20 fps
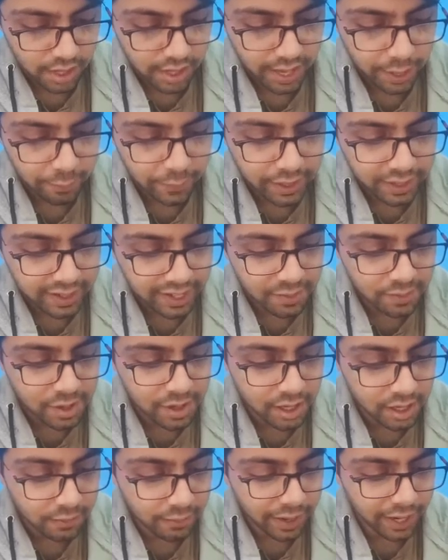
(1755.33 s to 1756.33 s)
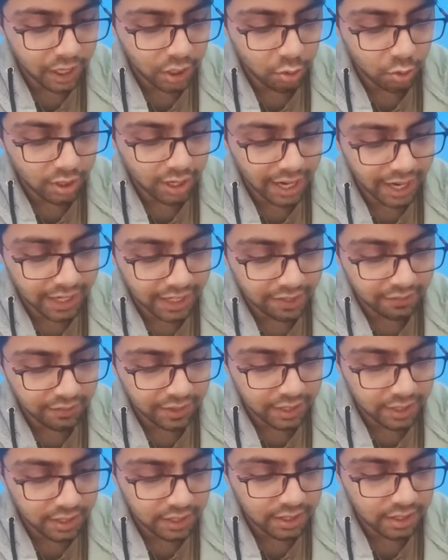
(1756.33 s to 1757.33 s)
MEK is basically mitogen
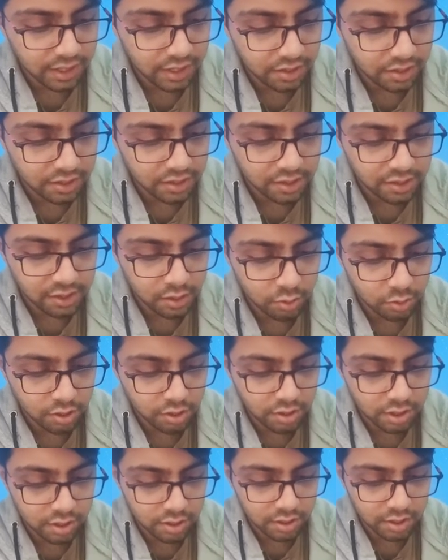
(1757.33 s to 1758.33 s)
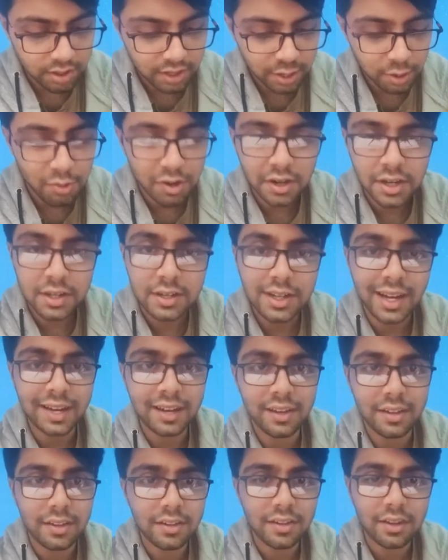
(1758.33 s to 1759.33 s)
activated extracellular signal regulated
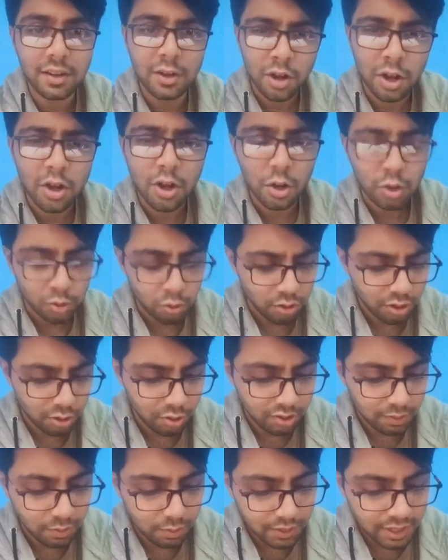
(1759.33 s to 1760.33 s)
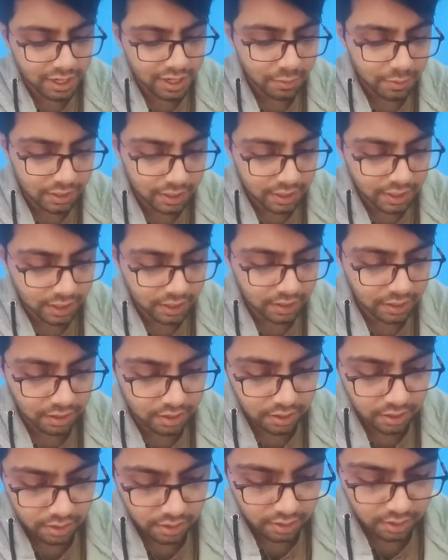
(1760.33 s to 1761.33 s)
kinase. Only to remember that, but yeah,
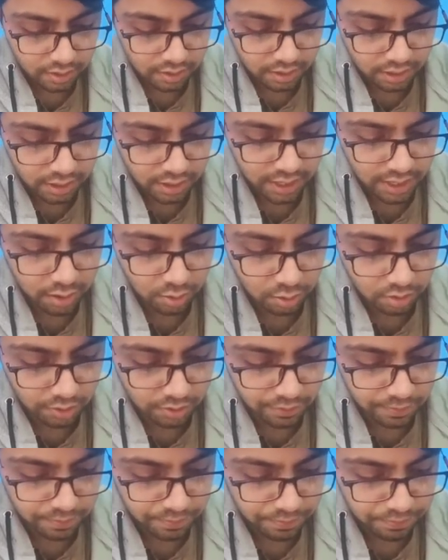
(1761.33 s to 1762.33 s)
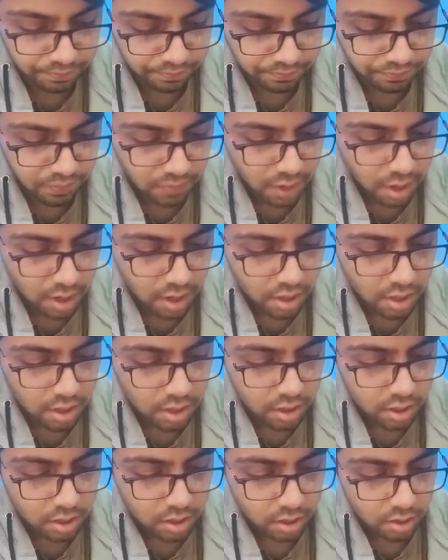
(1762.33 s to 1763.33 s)
it's like that only.
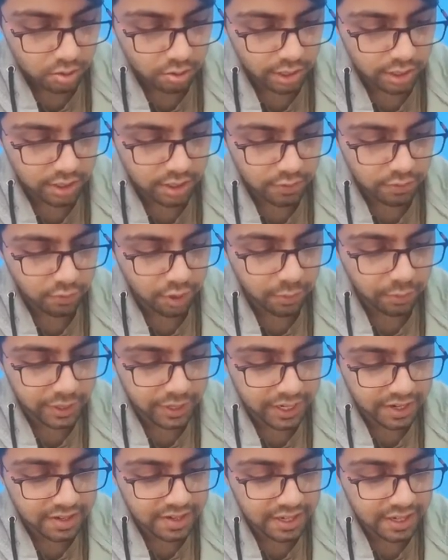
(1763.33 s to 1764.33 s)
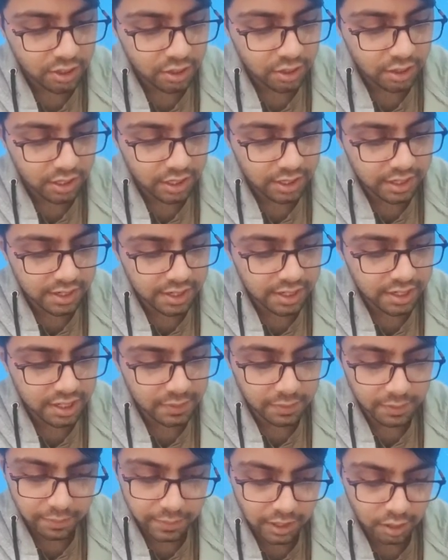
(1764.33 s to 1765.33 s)
So yeah, it's for a metastatic or
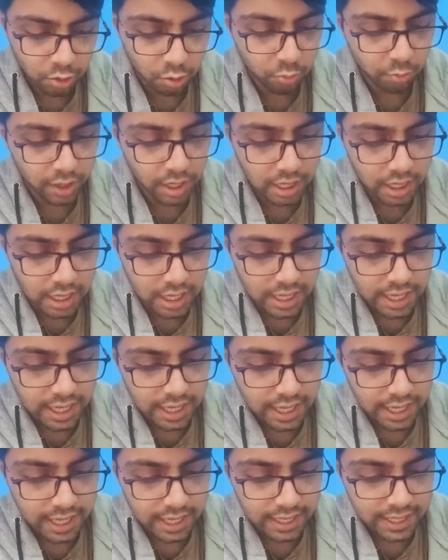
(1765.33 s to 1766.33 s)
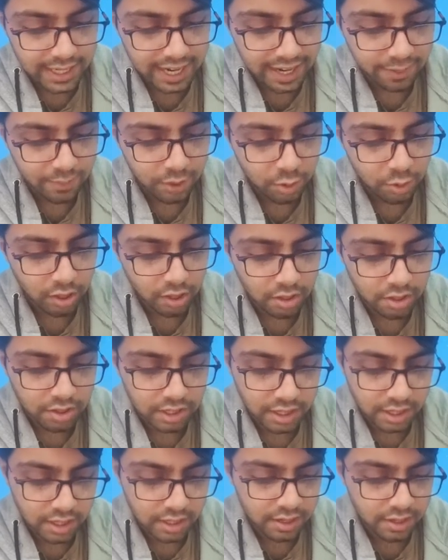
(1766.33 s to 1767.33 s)
unresectable melanoma. It can be used as a
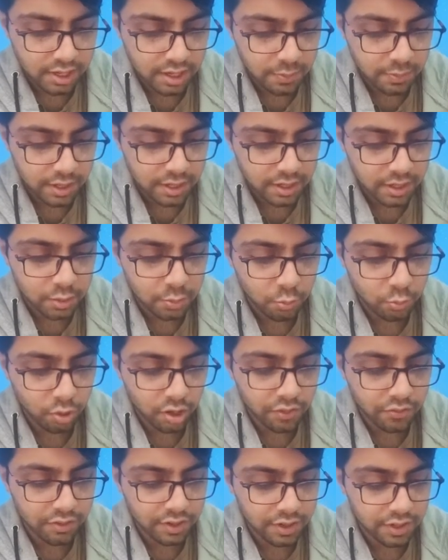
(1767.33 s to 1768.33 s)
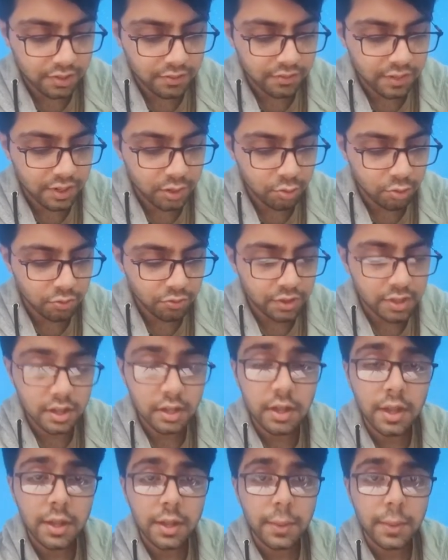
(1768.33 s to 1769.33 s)
single agent, but it is more effective when used with a